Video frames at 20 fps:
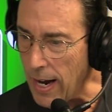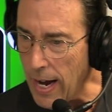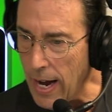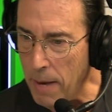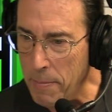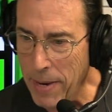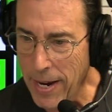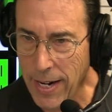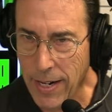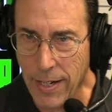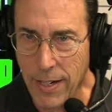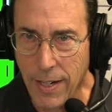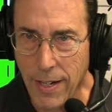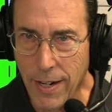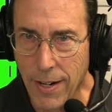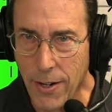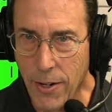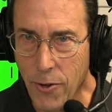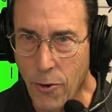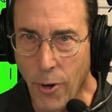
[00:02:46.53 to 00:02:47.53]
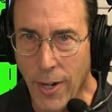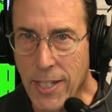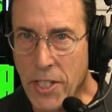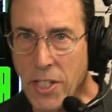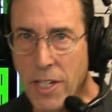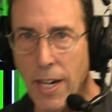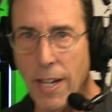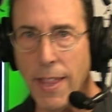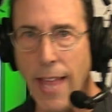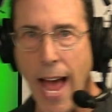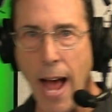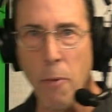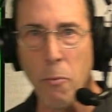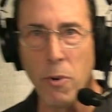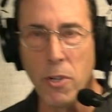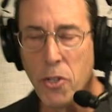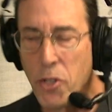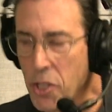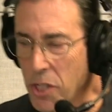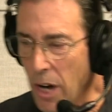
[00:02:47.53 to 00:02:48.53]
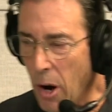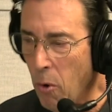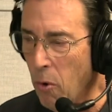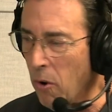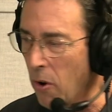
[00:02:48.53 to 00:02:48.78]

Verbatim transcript: I mean, Christa, that was so